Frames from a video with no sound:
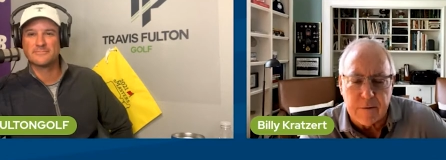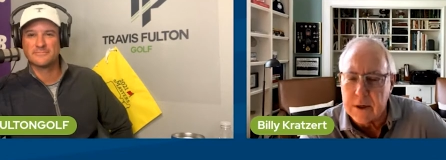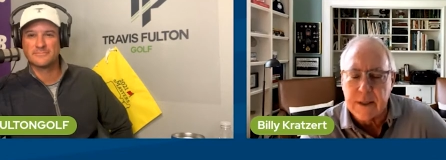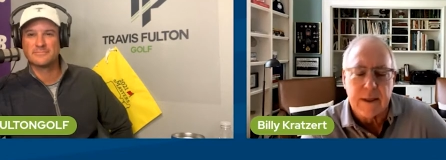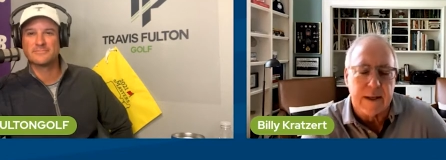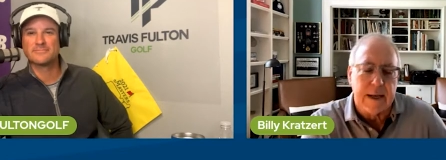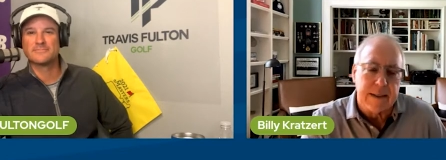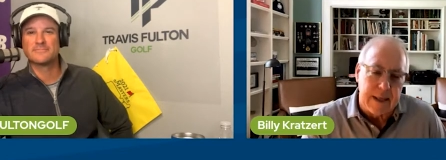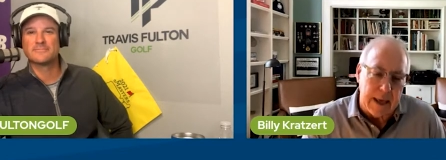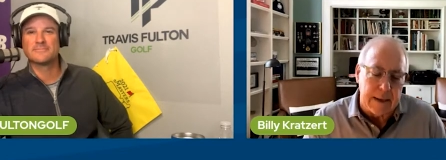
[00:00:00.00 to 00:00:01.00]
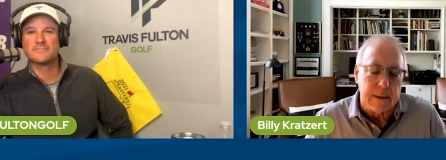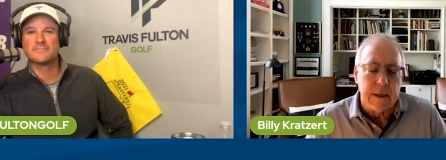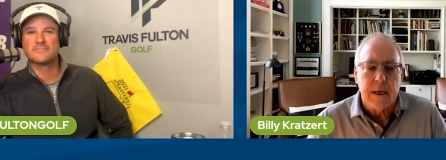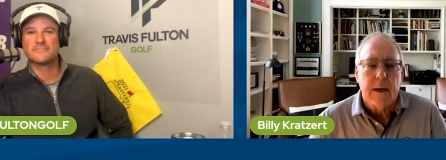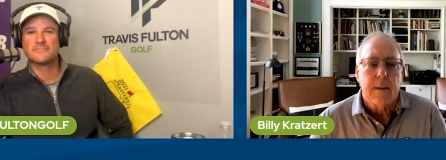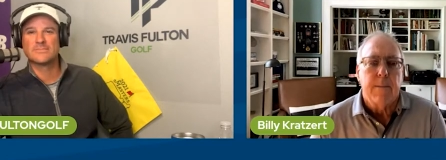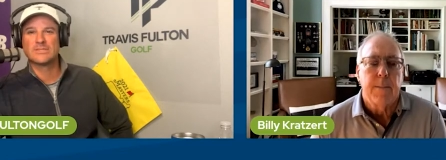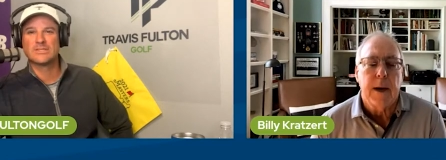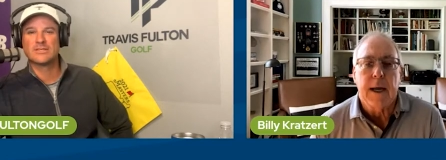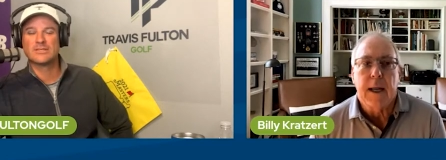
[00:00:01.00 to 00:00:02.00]
Speaker 1: or anything like that,
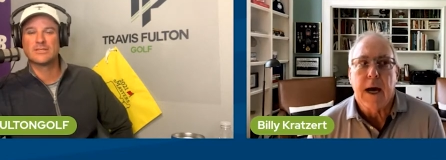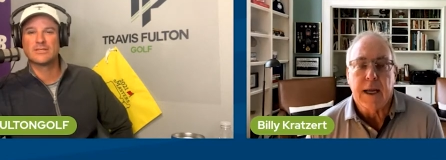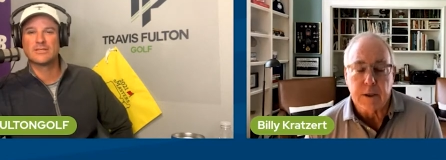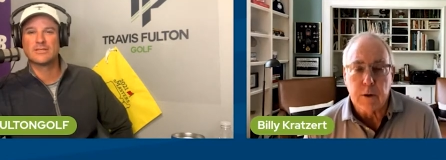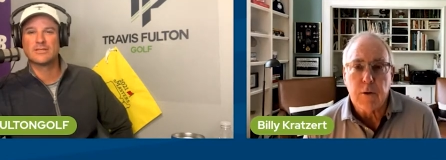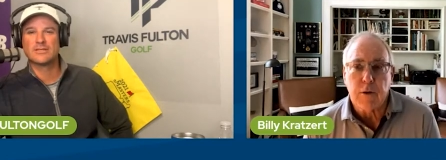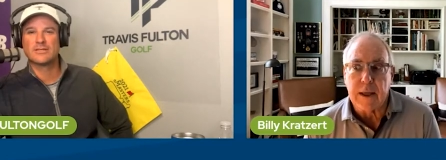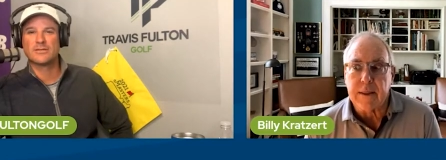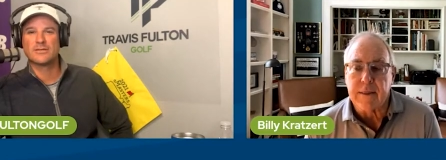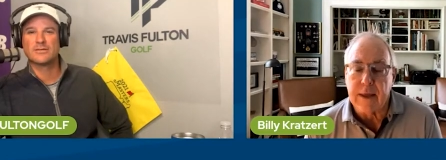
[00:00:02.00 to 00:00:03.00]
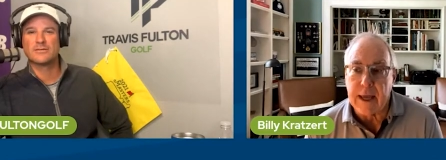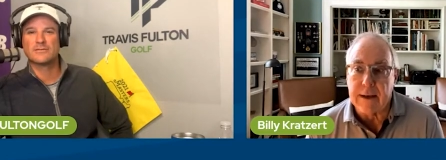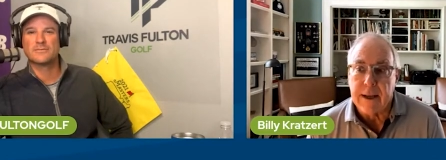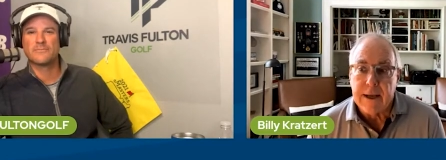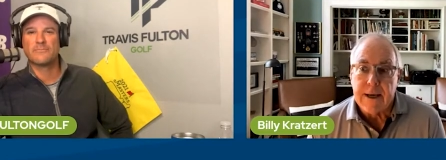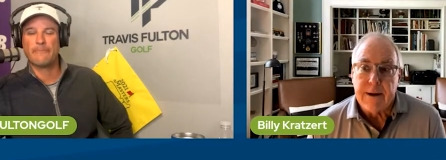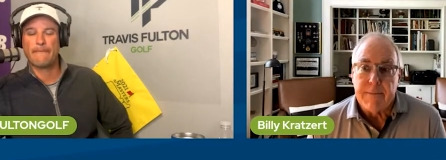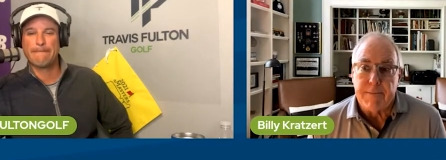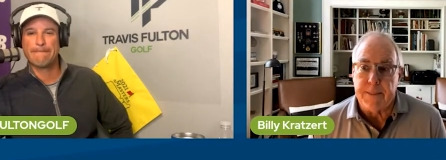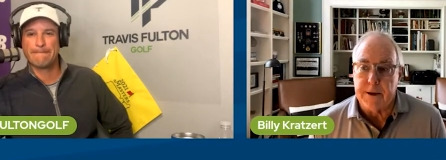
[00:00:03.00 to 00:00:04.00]
but I do think that
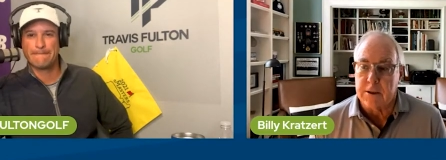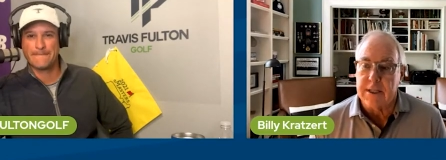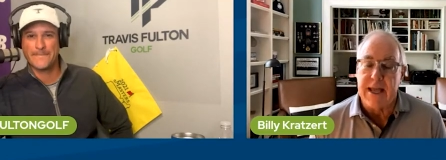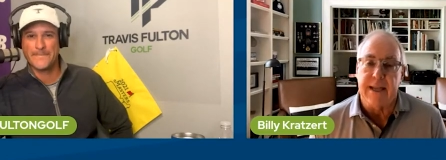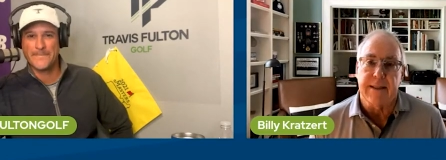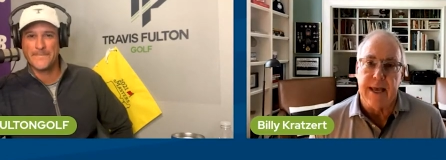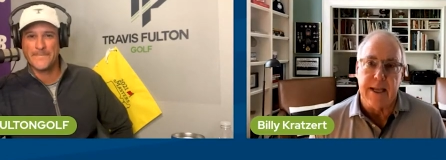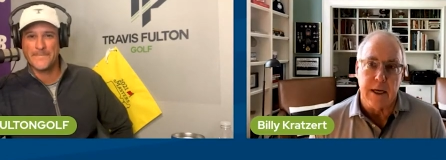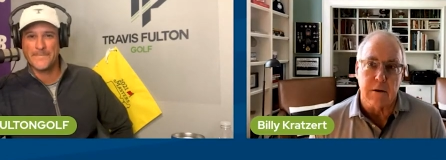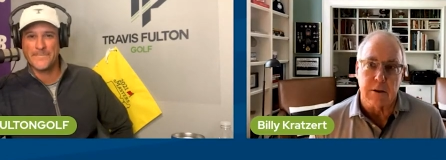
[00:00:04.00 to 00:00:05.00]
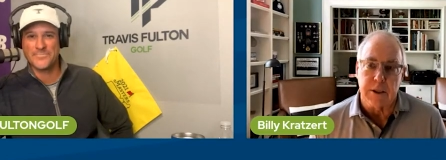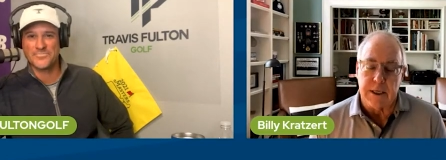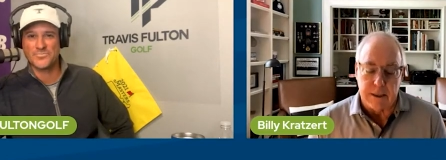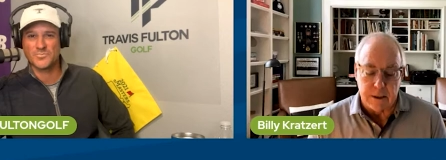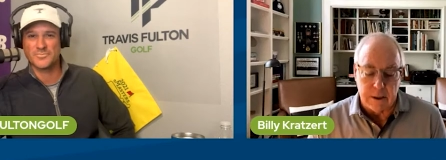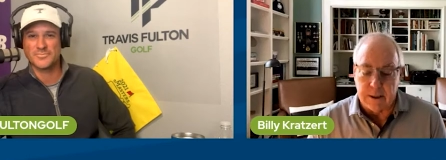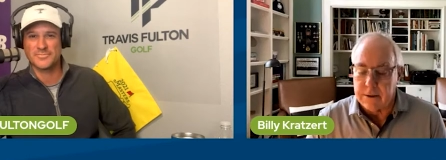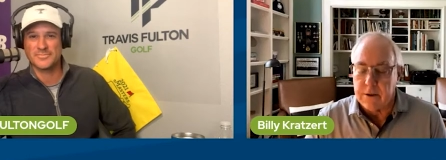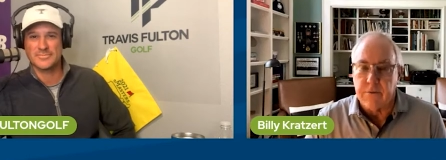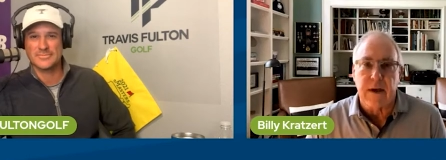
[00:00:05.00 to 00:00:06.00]
there's that energy.
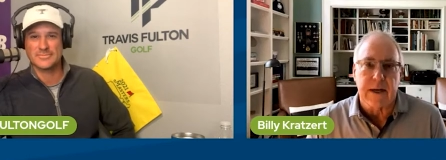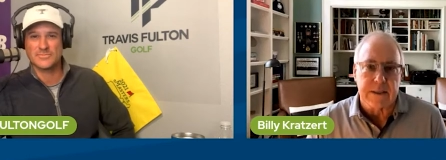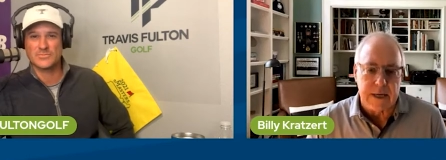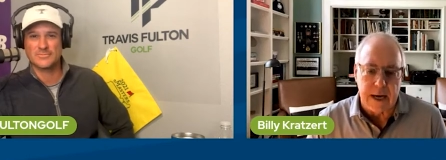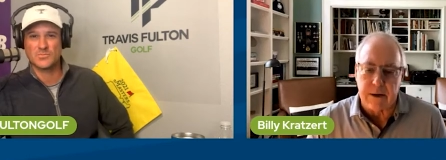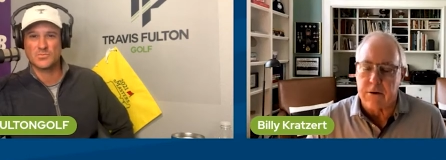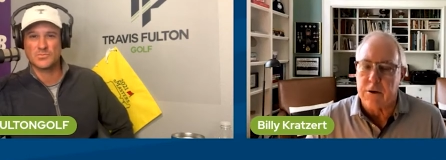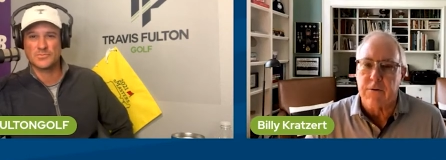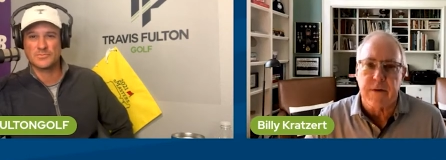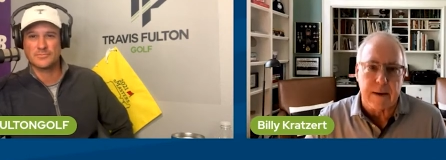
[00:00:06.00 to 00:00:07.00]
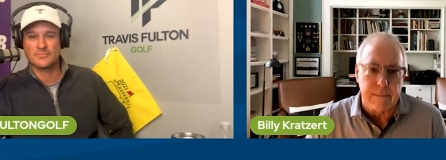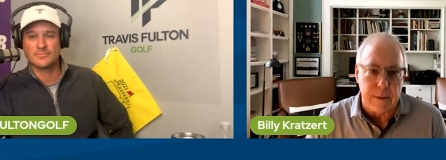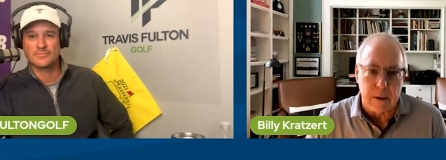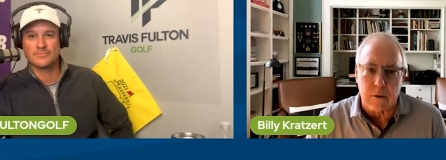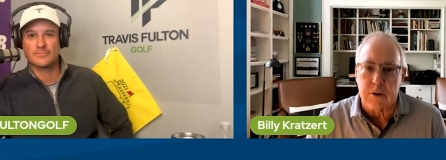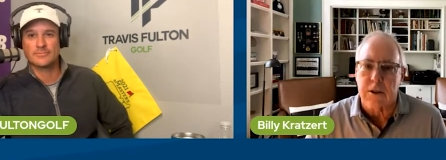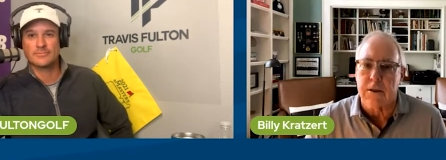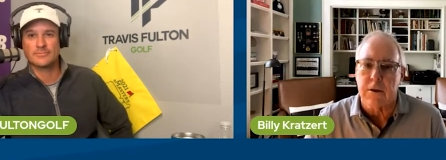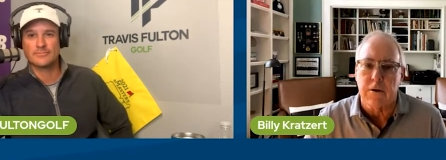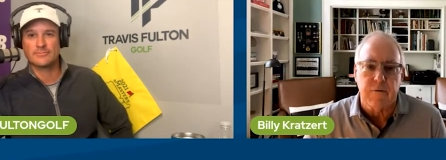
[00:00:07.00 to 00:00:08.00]
You've got a Tiger, you've got a
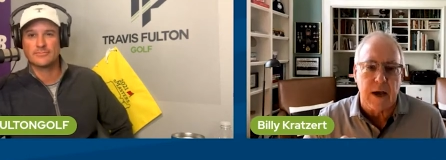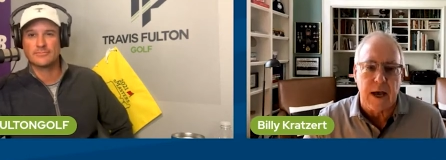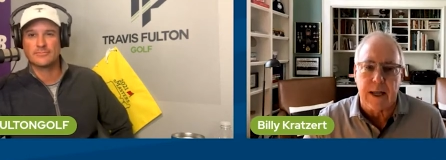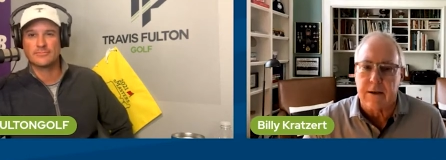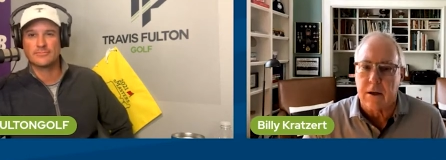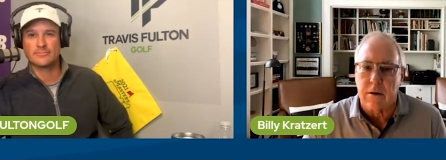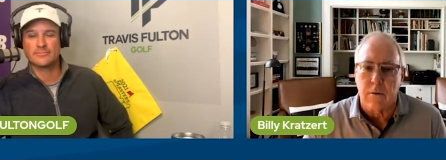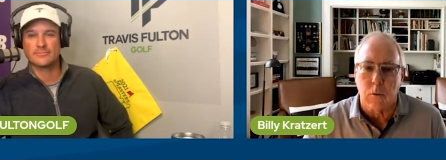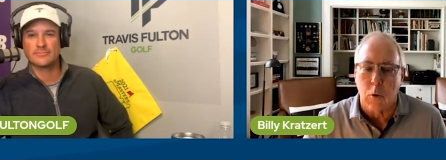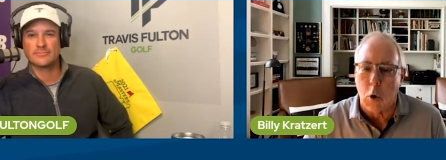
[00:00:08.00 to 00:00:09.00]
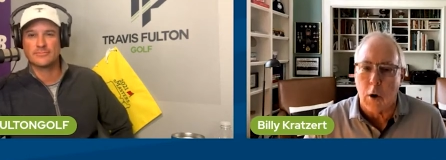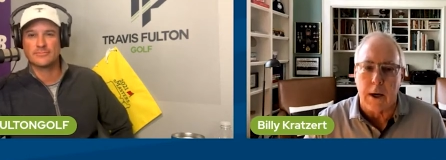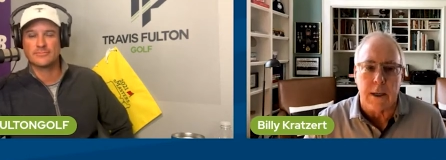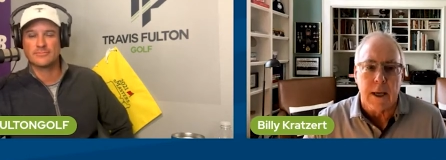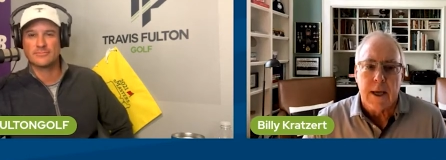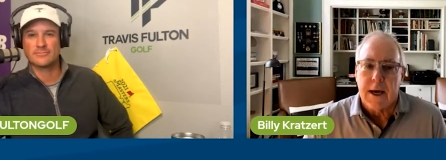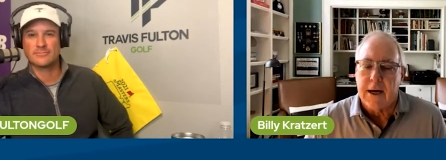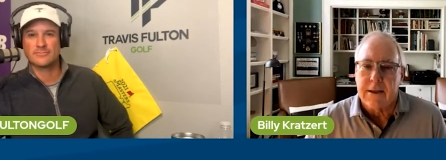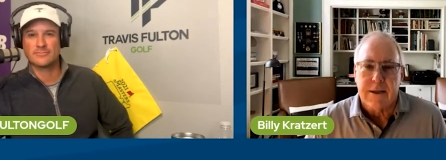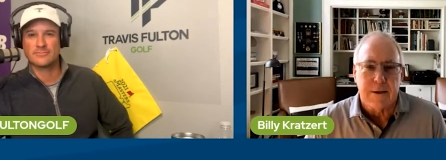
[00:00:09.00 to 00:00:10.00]
Mickelson, you've got Rory.
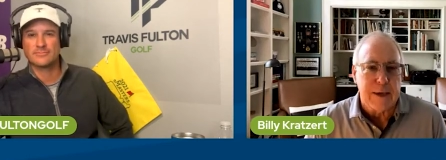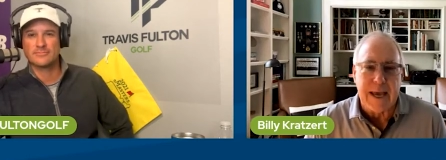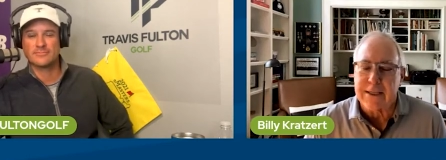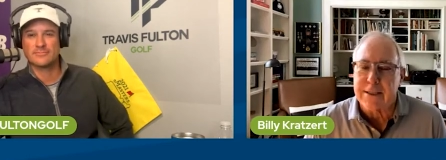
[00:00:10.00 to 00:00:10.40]
You can't